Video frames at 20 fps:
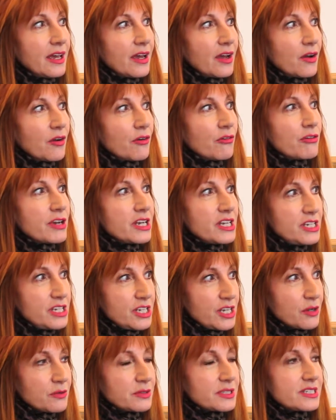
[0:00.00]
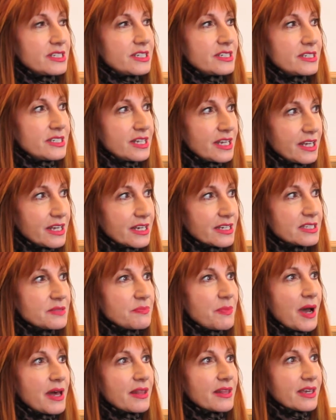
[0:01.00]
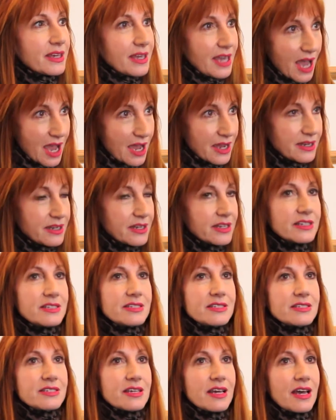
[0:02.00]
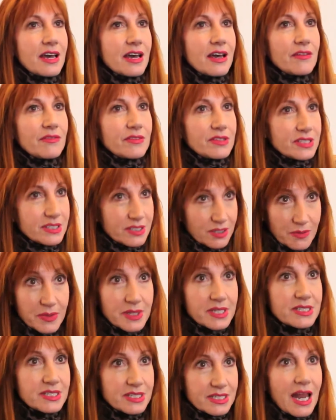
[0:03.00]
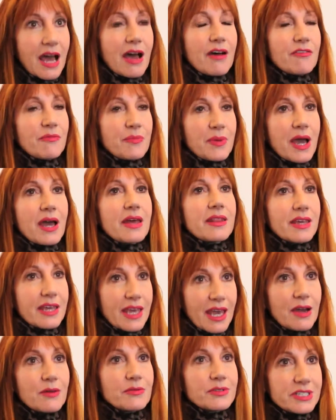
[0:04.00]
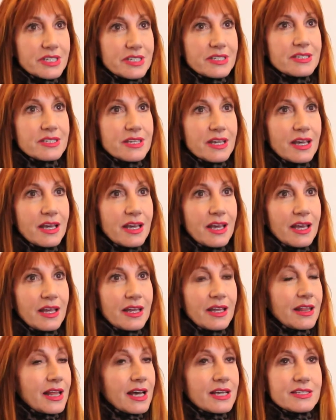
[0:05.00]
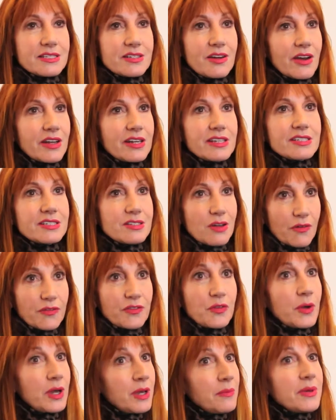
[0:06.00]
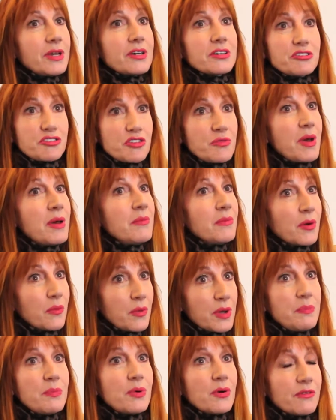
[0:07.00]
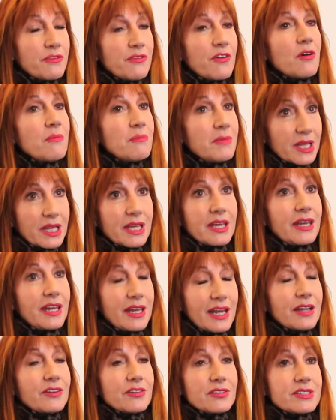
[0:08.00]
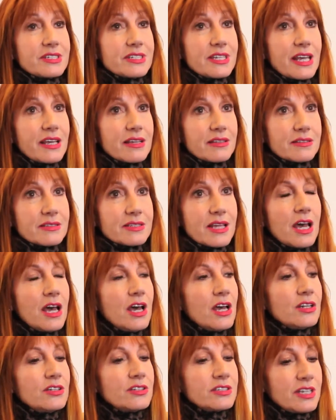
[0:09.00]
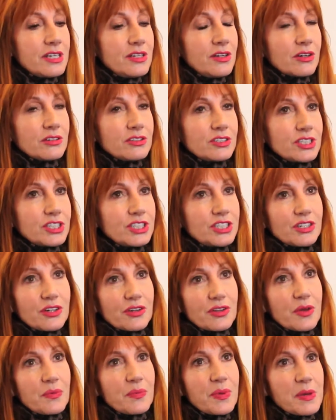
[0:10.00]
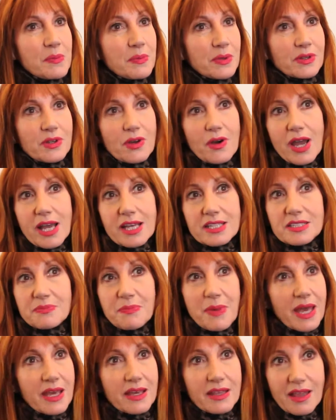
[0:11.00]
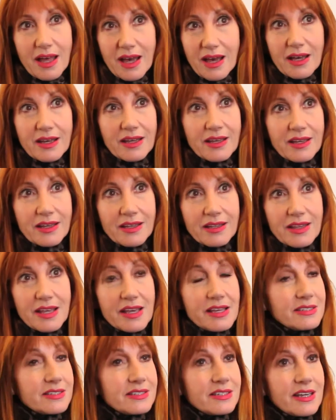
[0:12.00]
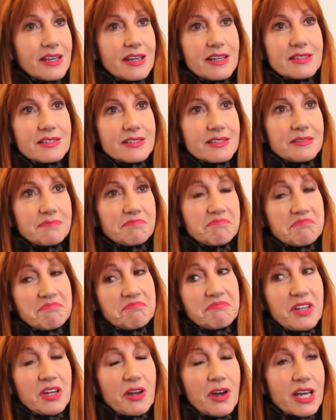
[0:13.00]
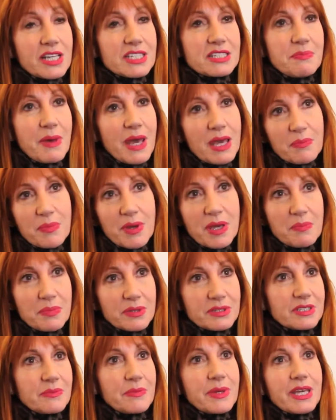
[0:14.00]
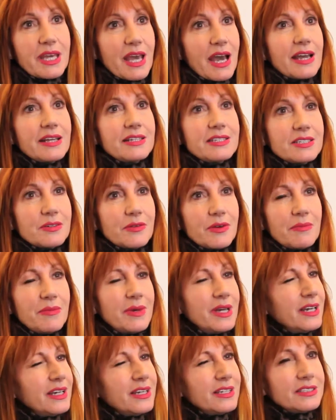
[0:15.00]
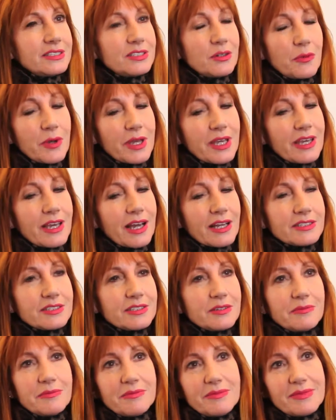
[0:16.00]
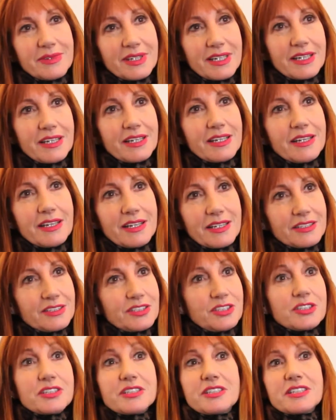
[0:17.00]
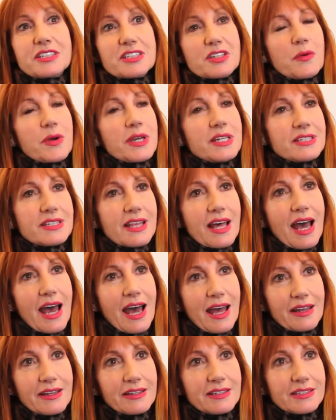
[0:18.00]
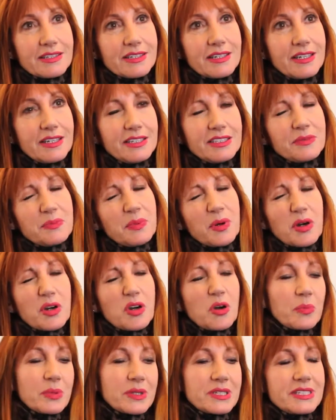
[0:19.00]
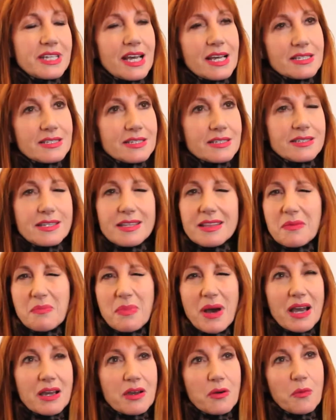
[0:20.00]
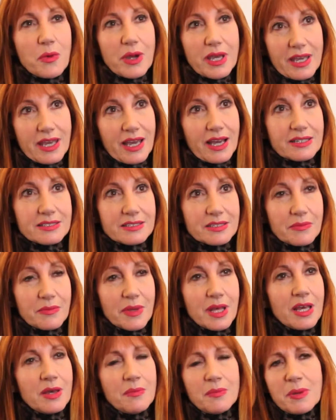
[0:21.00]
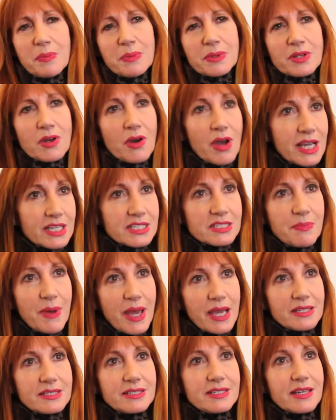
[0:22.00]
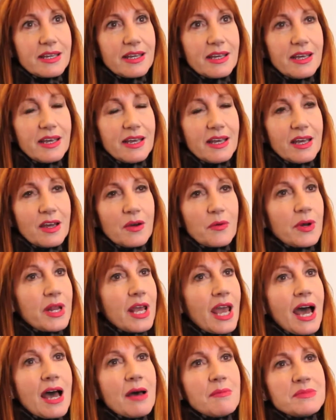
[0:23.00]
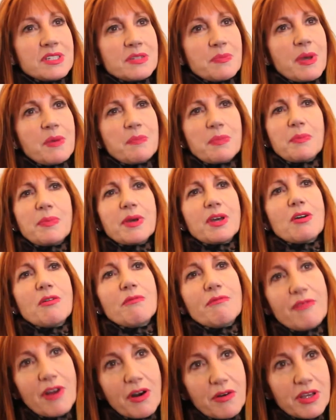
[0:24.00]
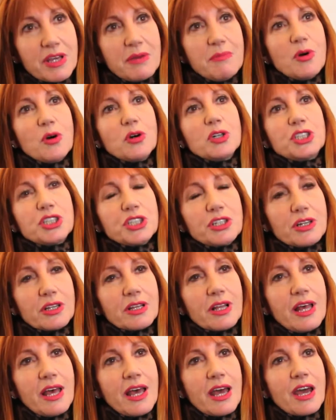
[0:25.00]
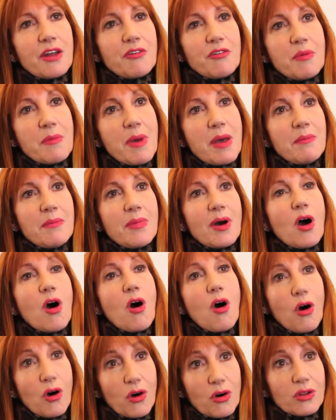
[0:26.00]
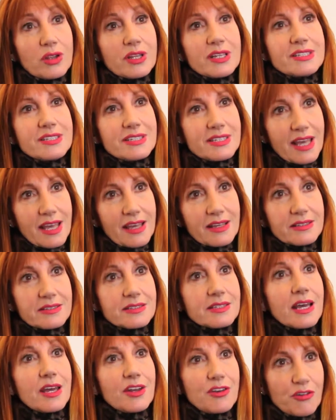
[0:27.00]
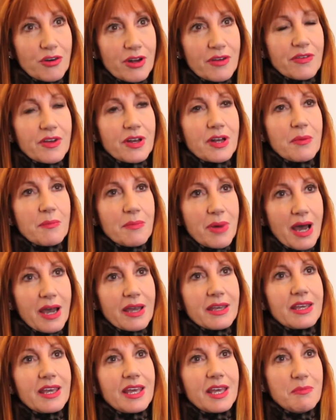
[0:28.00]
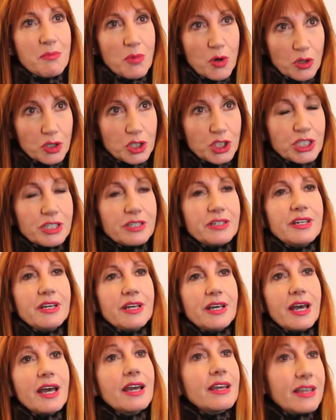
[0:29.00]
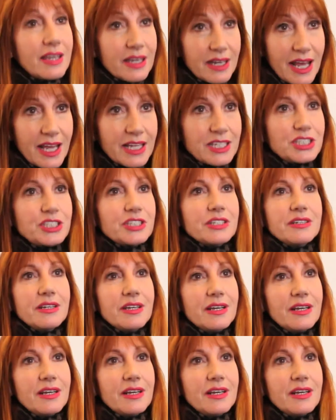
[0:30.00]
reduced to tears by the kindness of some of the staff behind the counters. Now that's not in a soft way, because remember, we put 4 million in add-on sales. Does it not just show that people don't expect that these days? They don't expect people to be kind to them, to wink at them, just to squeeze the hand, to put a couple of testers in the bag and wink at them. People don't expect it. When it happens, people become very emotional. And remember, all sales are driven by emotion and connection.